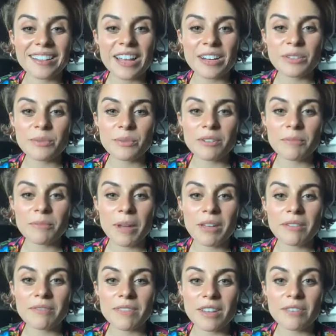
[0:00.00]
that is one of
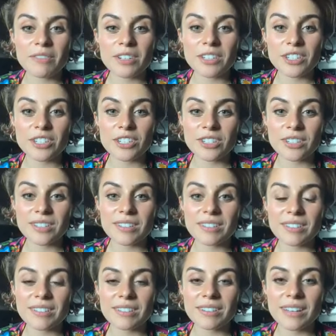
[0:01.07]
my favorite
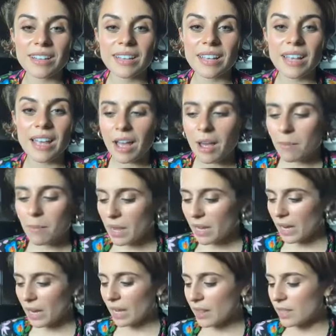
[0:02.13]
dishes.
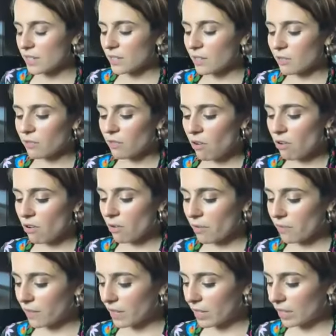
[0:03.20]
There's a photo
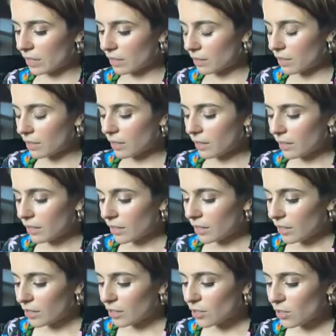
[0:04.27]
of it
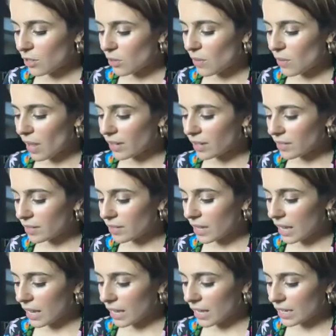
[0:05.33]
too. That is
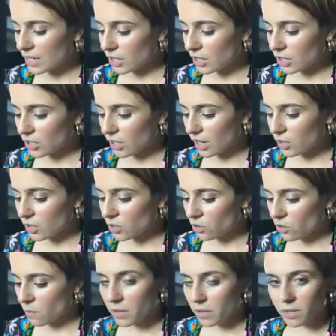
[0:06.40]
a dish that is
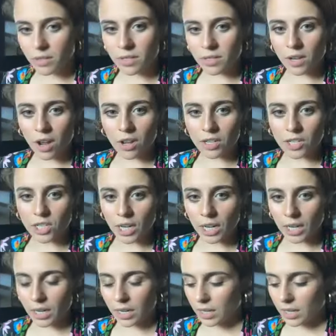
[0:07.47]
super nostalgic.